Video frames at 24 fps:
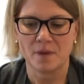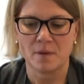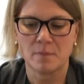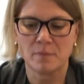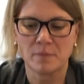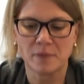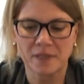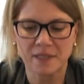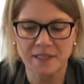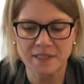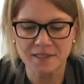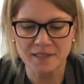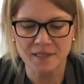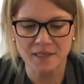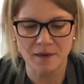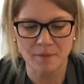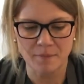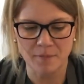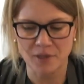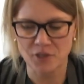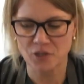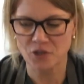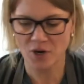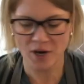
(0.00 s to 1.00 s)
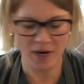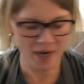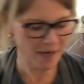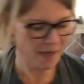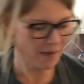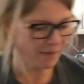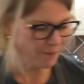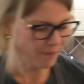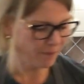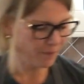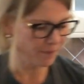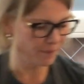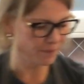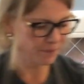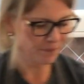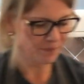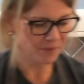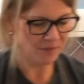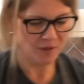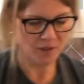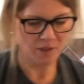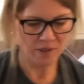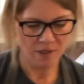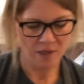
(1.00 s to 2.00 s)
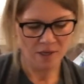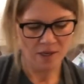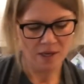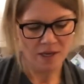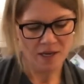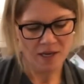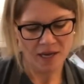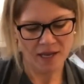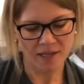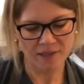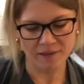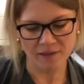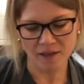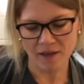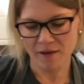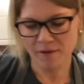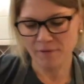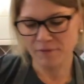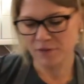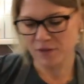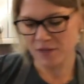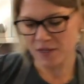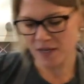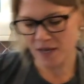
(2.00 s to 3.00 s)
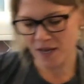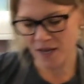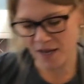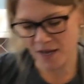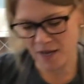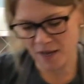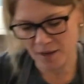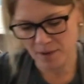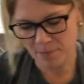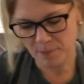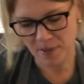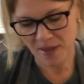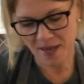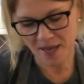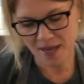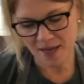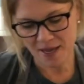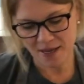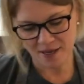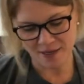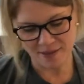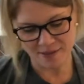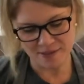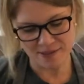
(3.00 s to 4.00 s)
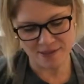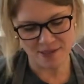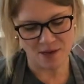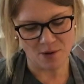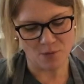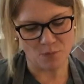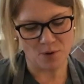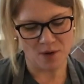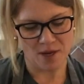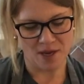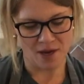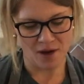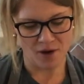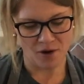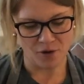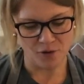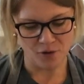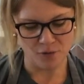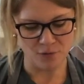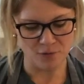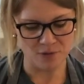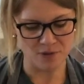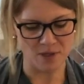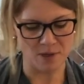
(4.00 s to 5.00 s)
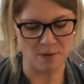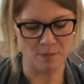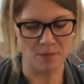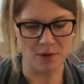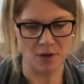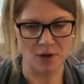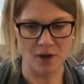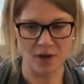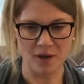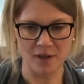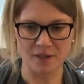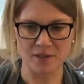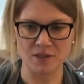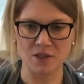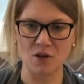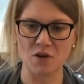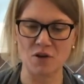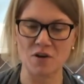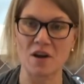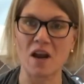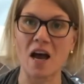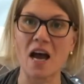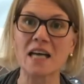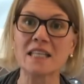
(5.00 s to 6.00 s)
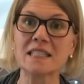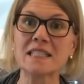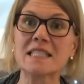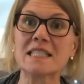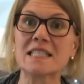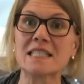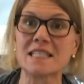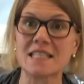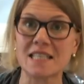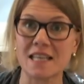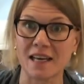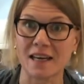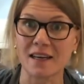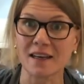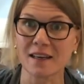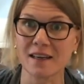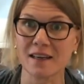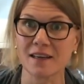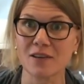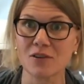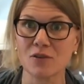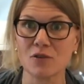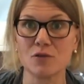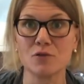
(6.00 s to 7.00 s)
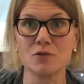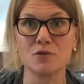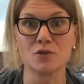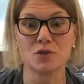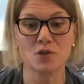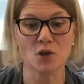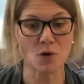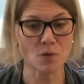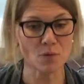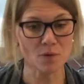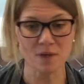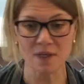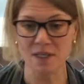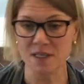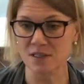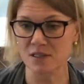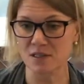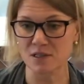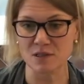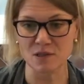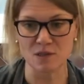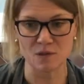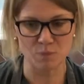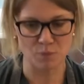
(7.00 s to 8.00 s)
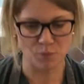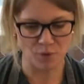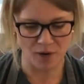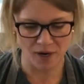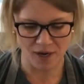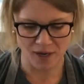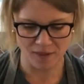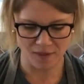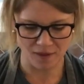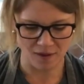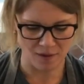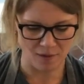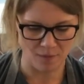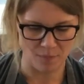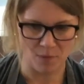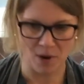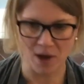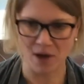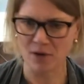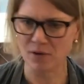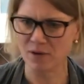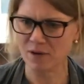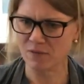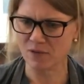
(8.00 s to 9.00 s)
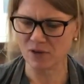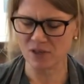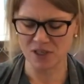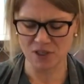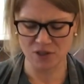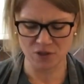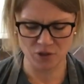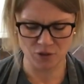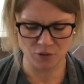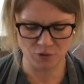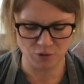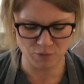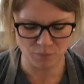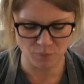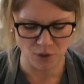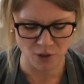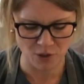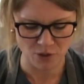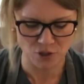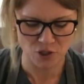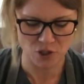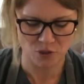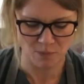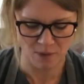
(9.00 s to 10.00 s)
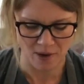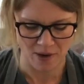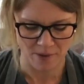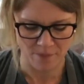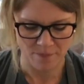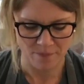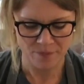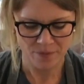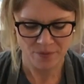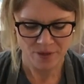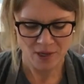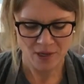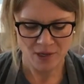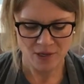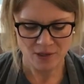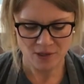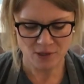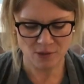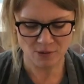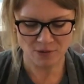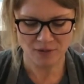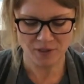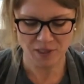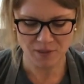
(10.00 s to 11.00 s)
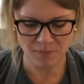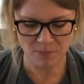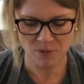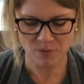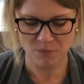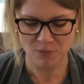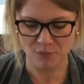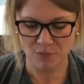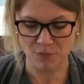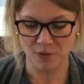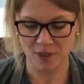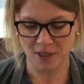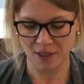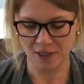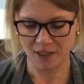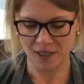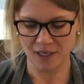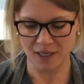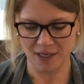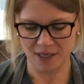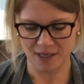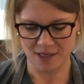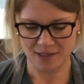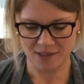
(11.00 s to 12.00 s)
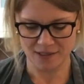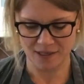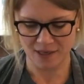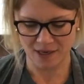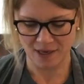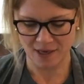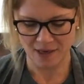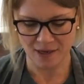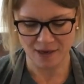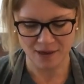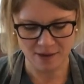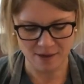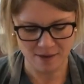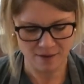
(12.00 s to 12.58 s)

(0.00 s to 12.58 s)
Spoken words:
Place it on my tray. I love the pans that we are using because they're non-stick. You don't need to spray them. I don't even need to use parchment. So it's gonna be really easy.